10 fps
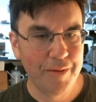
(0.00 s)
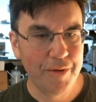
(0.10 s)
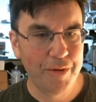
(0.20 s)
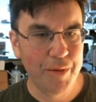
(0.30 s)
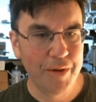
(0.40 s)

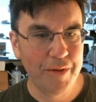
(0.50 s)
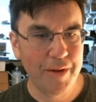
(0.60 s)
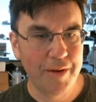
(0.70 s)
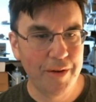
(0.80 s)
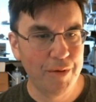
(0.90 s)
which means
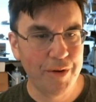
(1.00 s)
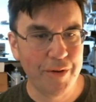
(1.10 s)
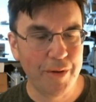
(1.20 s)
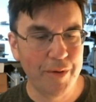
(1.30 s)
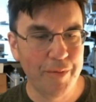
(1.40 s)
that it would
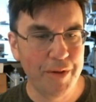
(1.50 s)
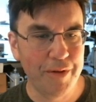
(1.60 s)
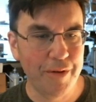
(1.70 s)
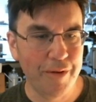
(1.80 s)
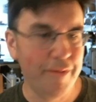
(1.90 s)
just always be
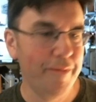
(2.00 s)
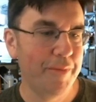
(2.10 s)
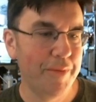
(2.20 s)
0.